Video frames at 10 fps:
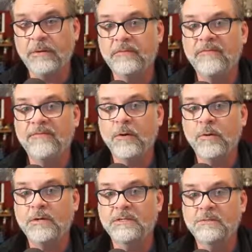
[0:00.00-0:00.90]
but
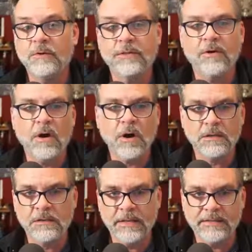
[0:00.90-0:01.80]
focused with
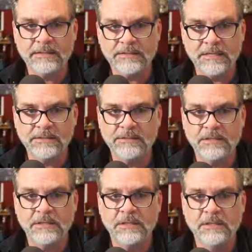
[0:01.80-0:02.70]
hawk-like
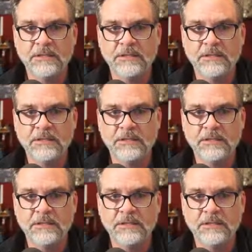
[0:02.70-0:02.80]
intensity